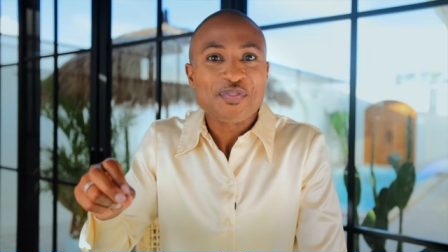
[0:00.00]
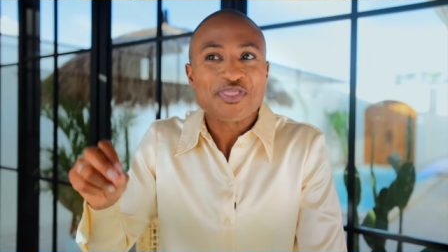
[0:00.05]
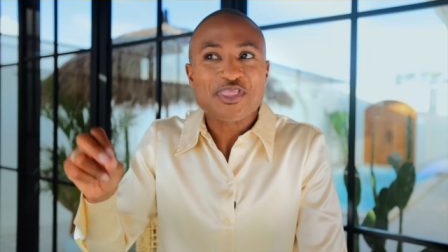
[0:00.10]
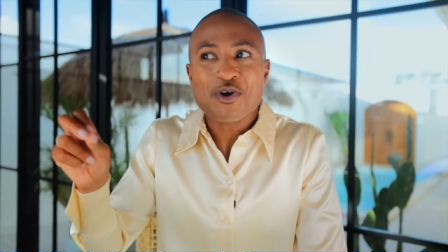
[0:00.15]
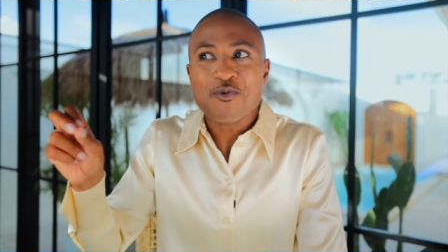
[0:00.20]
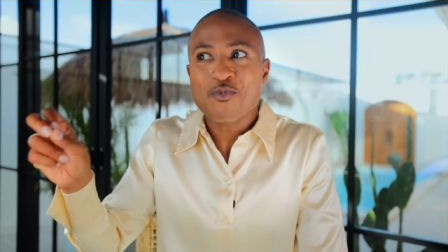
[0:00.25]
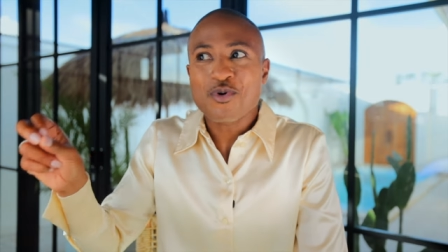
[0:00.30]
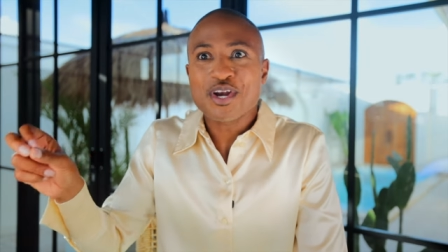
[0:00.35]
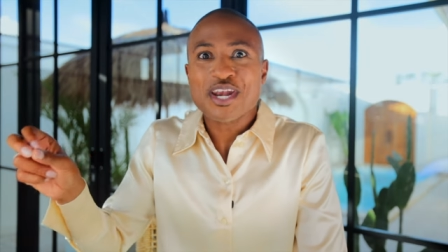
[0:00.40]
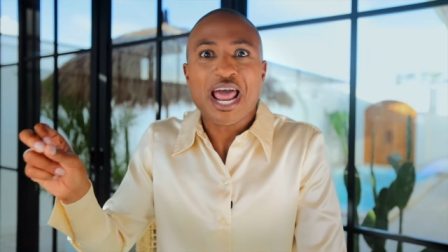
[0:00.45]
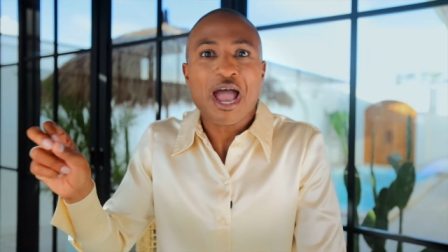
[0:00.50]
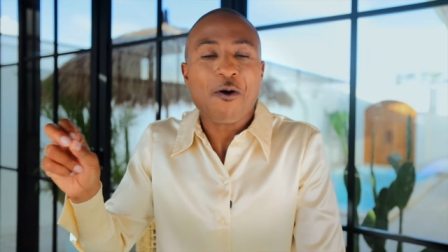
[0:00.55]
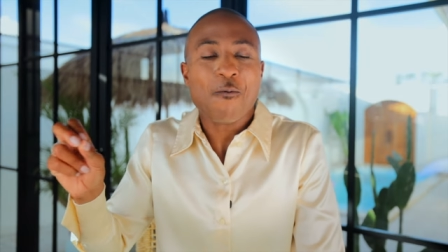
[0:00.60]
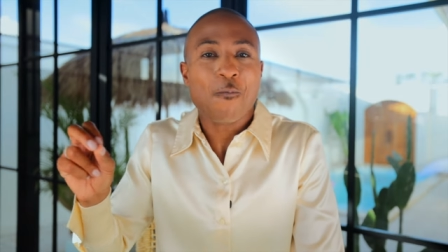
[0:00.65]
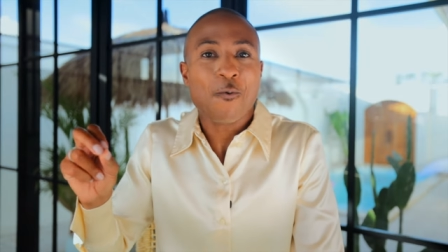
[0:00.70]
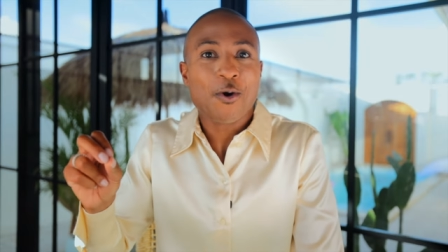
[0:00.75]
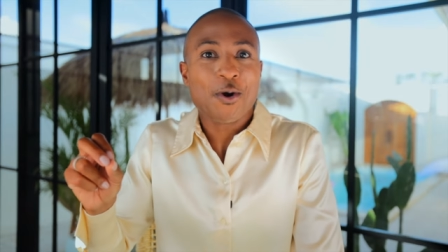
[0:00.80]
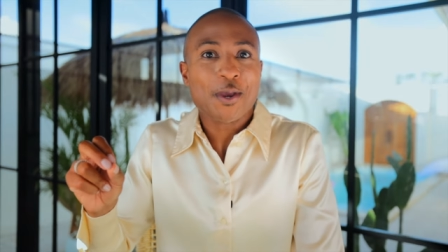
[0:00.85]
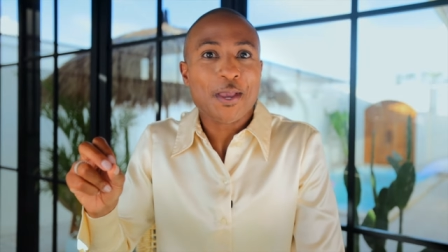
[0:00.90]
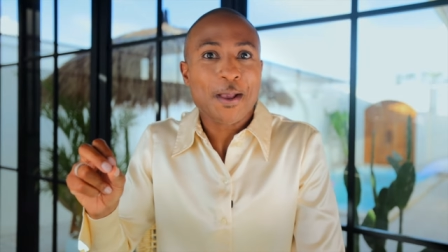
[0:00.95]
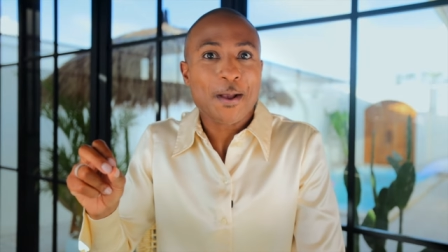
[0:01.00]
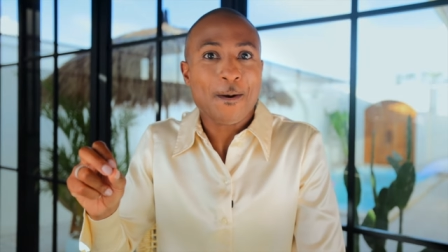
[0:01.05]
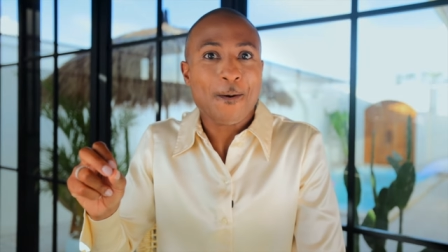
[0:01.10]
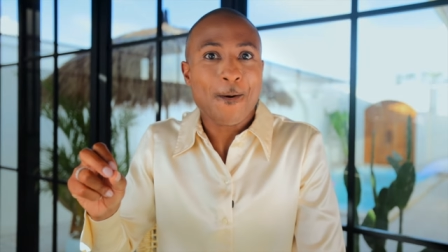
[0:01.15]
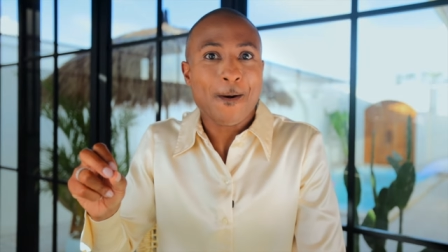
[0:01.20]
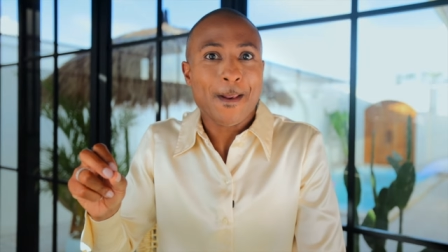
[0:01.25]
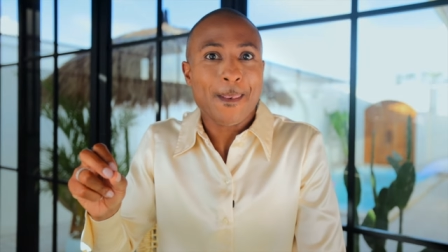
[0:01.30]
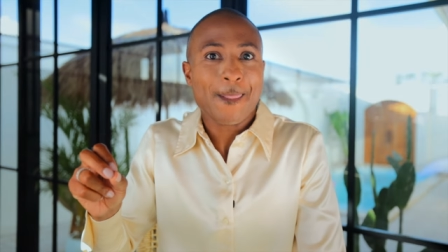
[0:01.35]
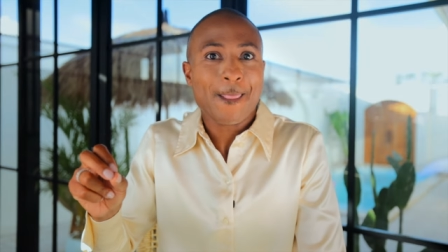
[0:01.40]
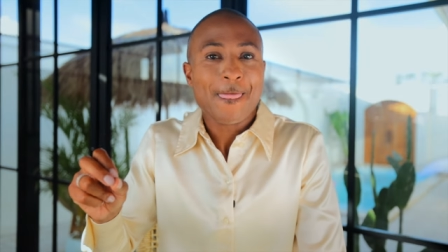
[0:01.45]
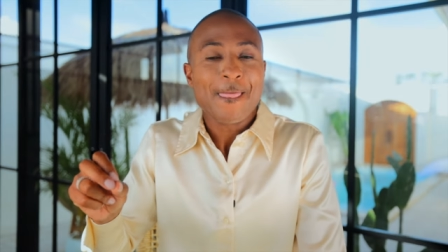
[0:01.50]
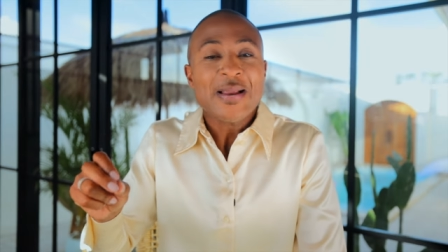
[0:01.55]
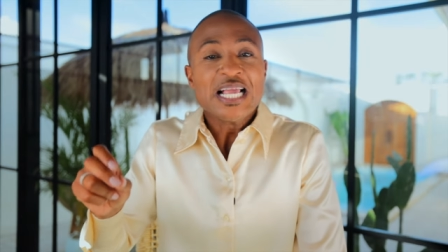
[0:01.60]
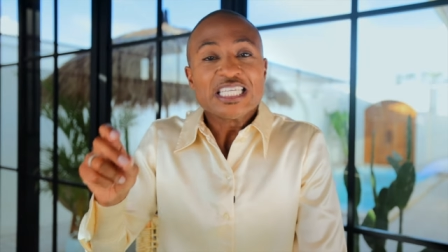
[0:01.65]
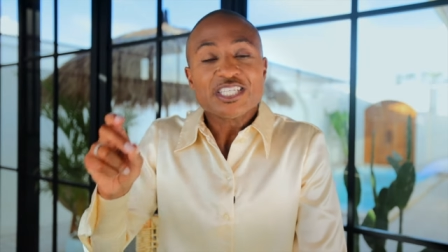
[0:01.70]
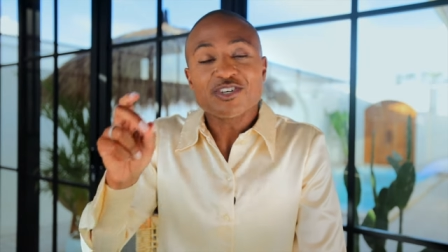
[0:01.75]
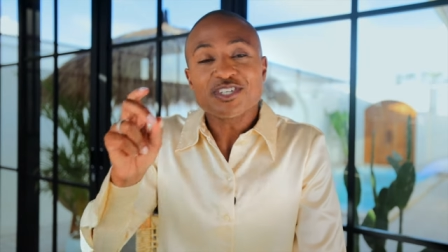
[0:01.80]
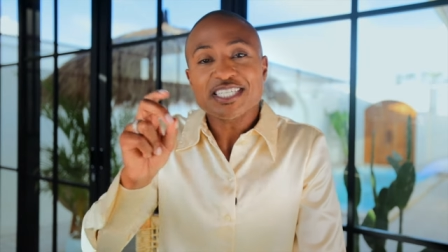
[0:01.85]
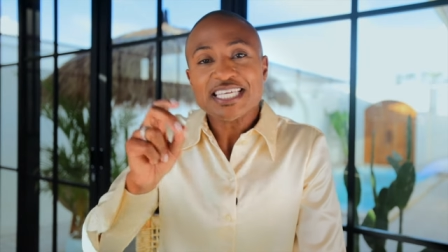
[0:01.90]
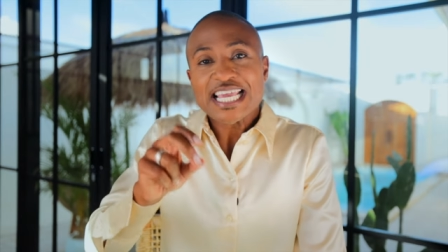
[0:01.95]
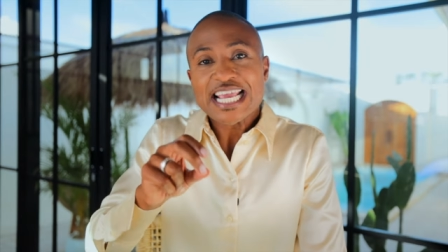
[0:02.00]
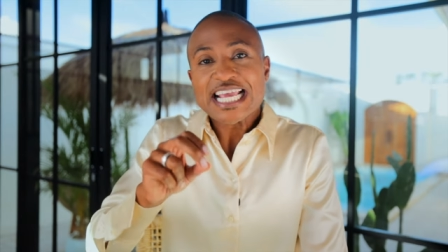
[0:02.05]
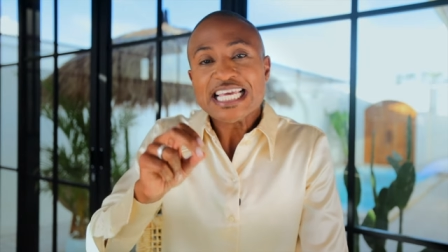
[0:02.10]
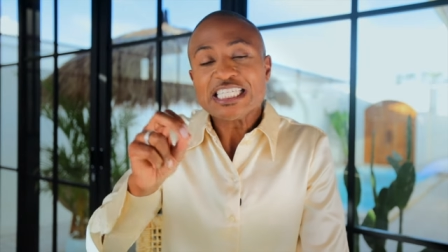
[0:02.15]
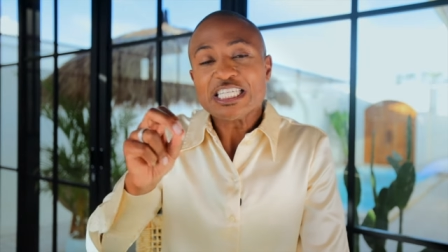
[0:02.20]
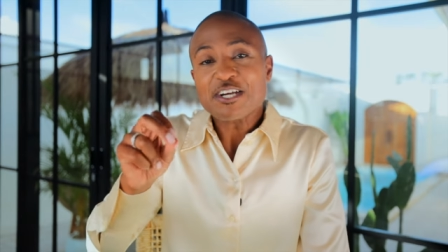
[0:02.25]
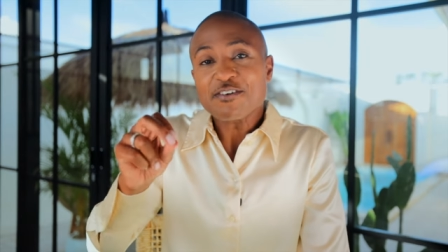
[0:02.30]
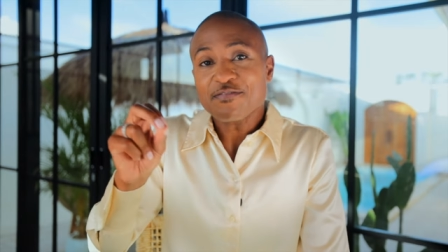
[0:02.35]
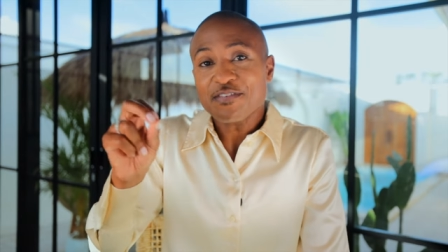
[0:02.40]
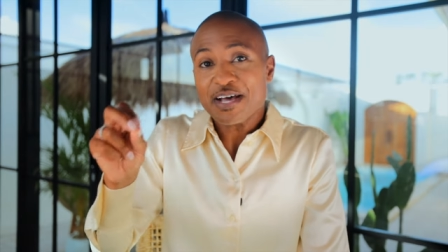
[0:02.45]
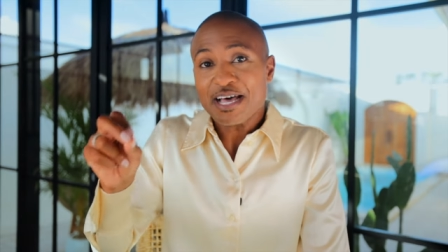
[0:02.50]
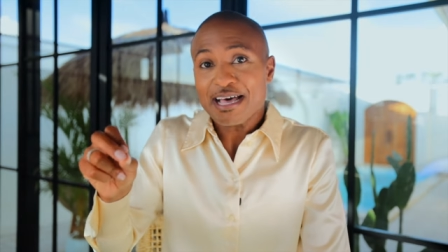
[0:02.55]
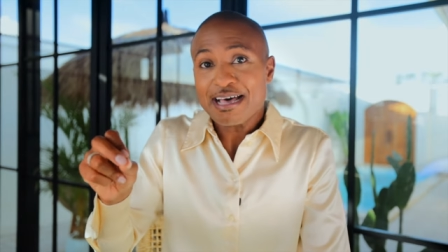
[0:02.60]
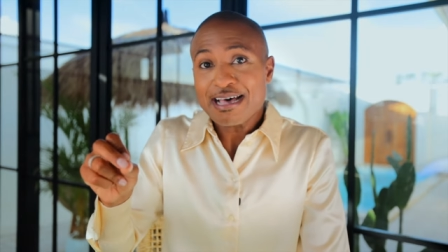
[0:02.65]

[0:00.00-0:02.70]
that we're not working on. So it's easier for